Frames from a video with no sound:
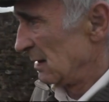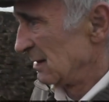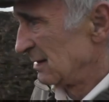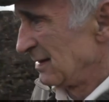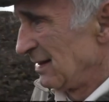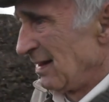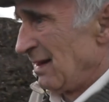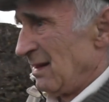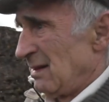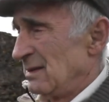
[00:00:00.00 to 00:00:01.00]
You said that
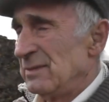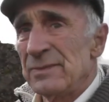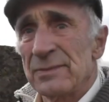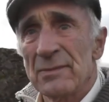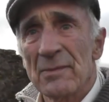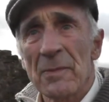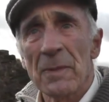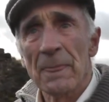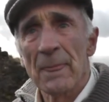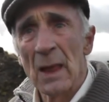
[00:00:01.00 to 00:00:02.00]
you had a copy of The Holy
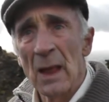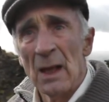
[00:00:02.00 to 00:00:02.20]
Kingdom.